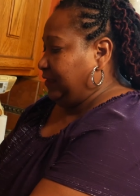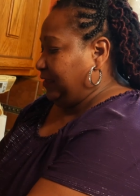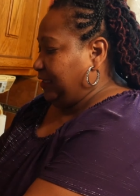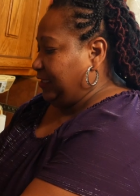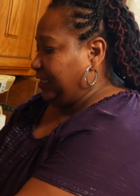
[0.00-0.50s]

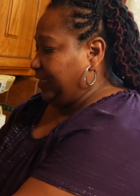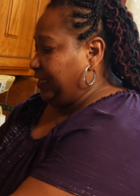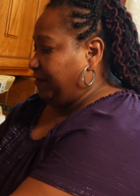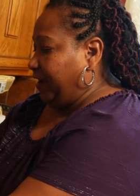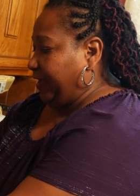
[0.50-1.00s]
Just gently
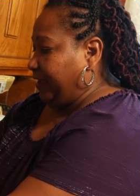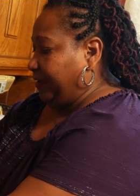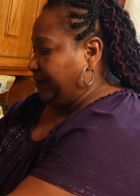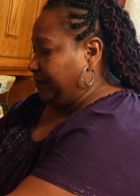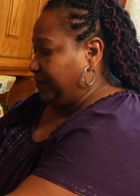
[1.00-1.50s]
crack it
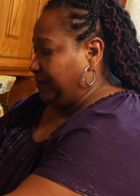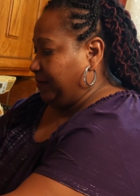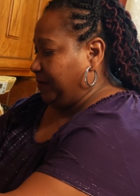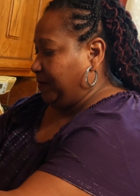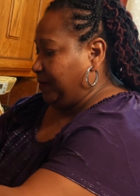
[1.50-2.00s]

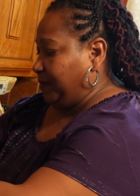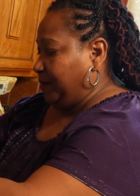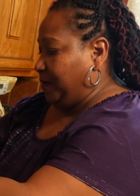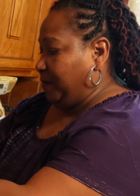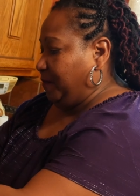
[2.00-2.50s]

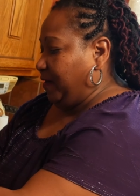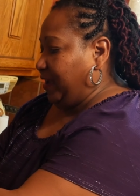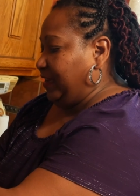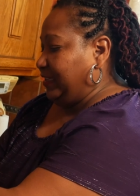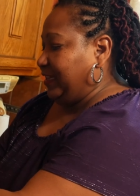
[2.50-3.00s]

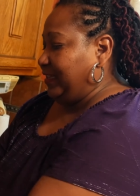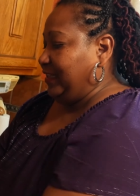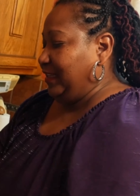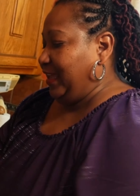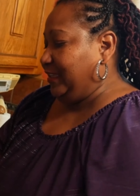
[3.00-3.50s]
right in the
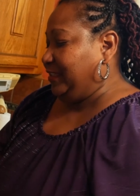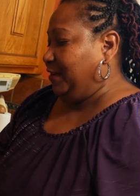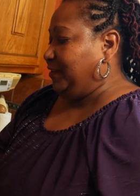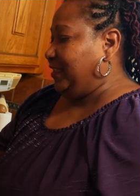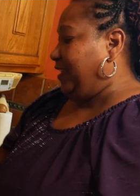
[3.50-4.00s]
skillet, like so, just